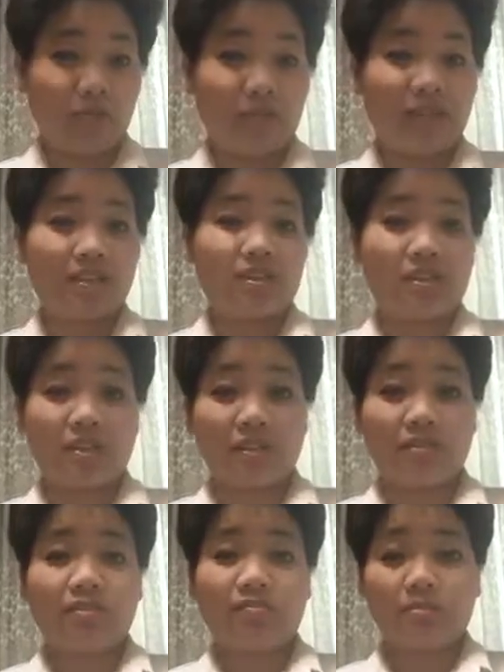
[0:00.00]
We can just
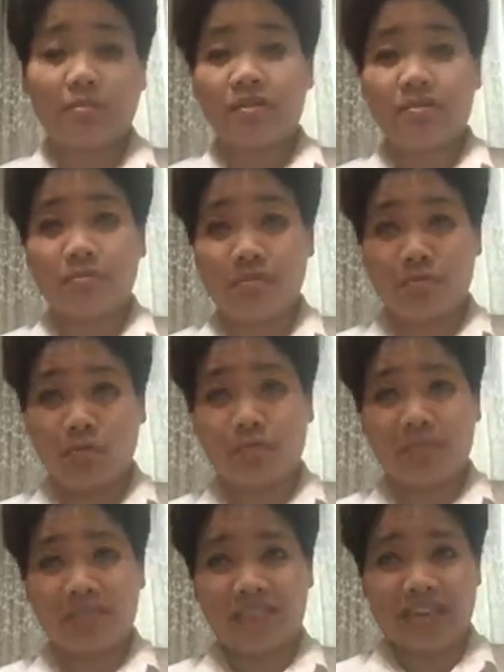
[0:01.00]
learn from other
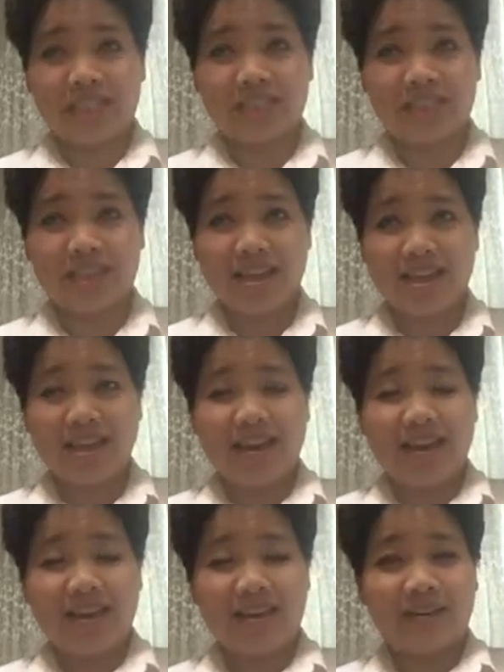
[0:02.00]
people's mistakes.
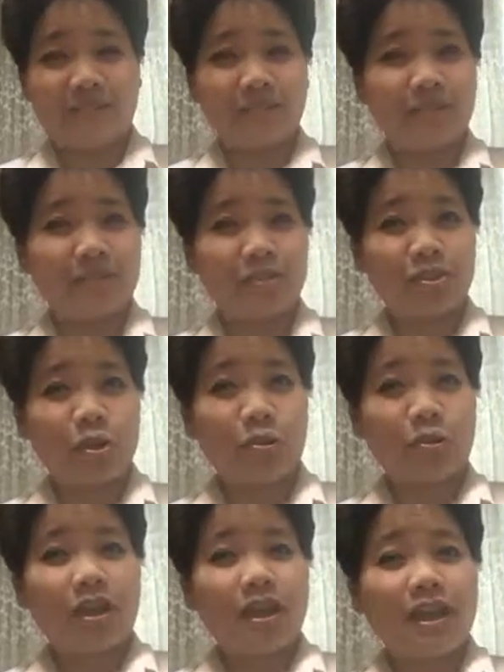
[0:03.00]

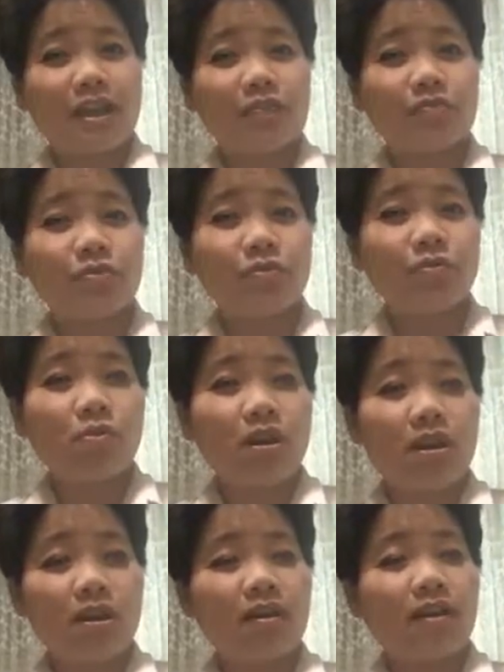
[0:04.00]
So if you
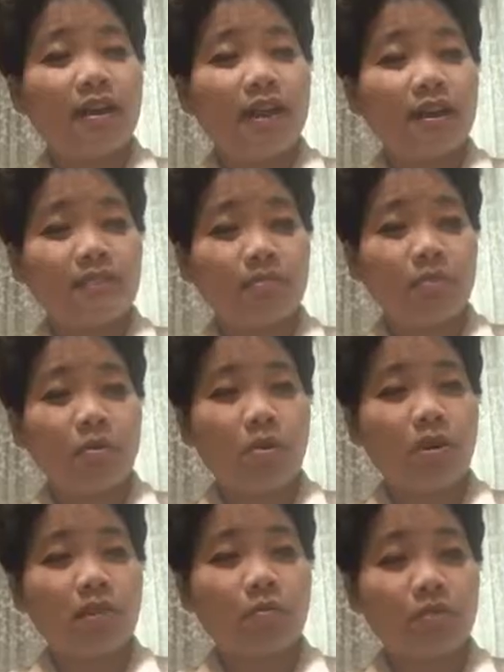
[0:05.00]
are at a
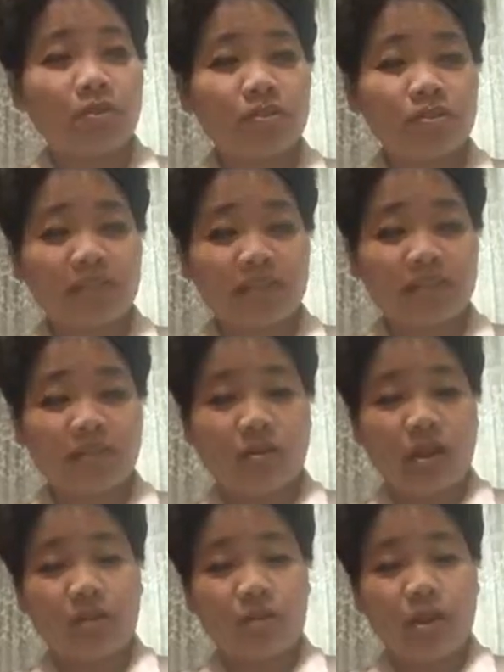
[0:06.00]
point where you say,
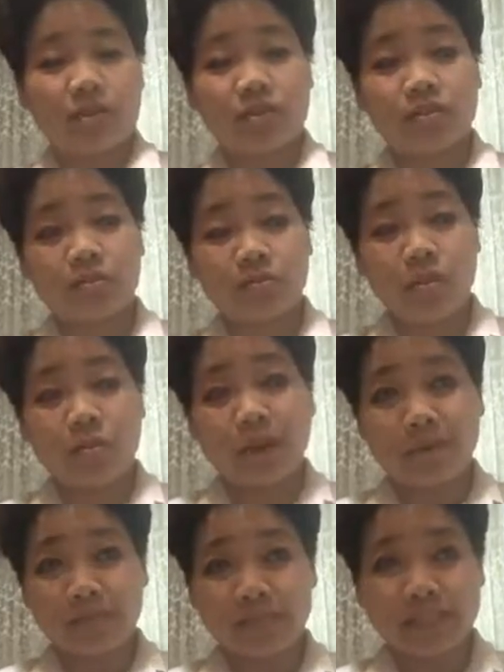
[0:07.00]
I want to grow
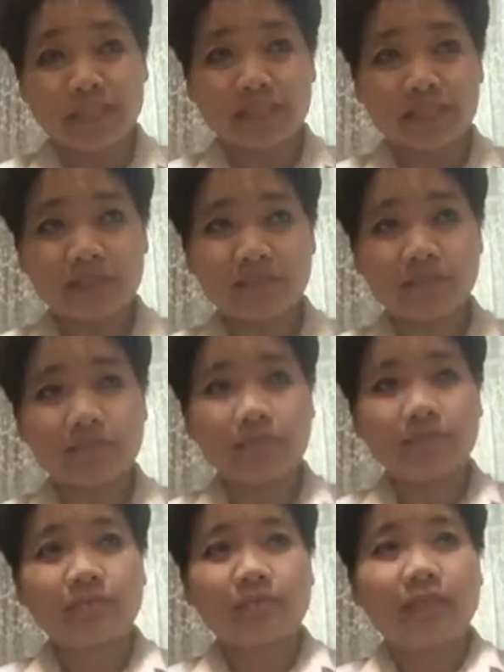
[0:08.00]
my business
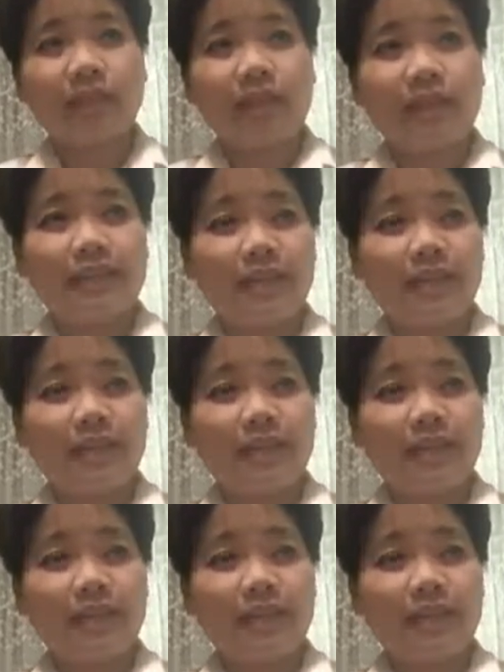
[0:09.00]
and